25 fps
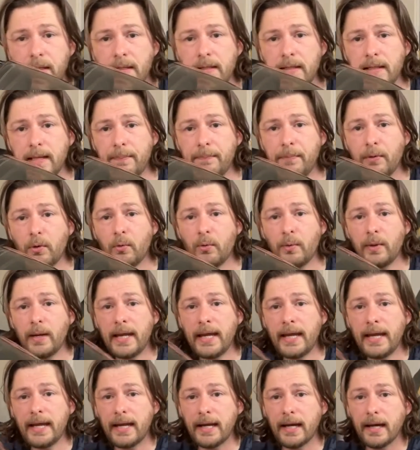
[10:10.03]
nipple
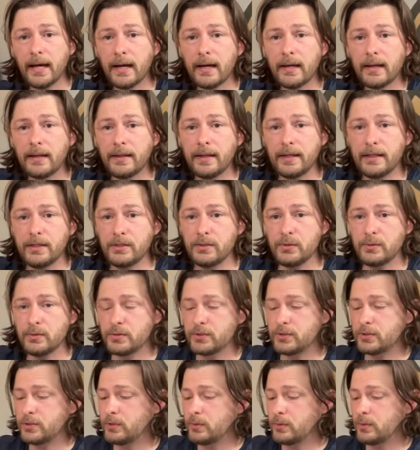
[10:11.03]
here that you
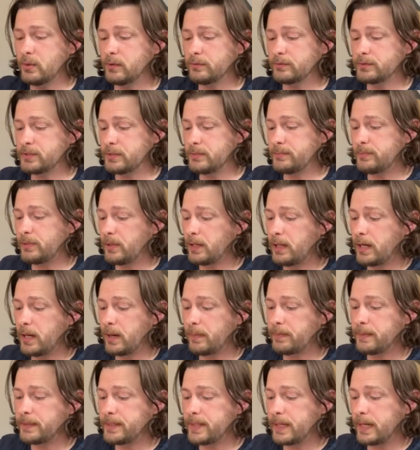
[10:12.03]
use to obviously pull it
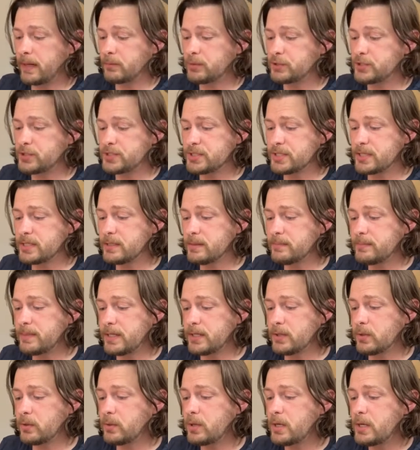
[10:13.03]
up and down, which is in the
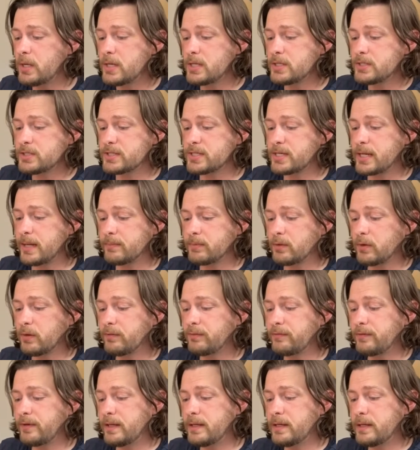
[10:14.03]
middle, snapped
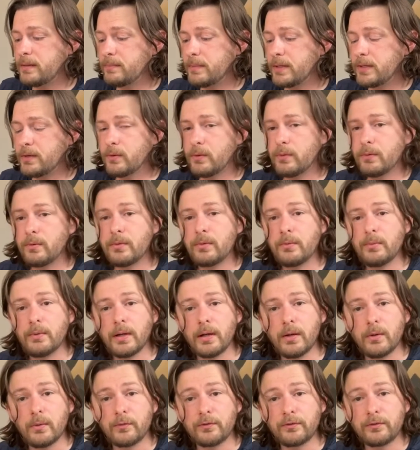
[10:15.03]
off in the middle
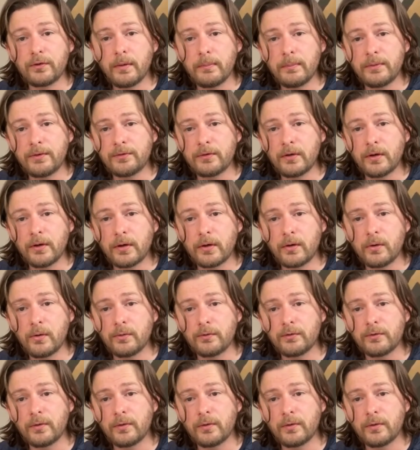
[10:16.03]
with a little semicircle.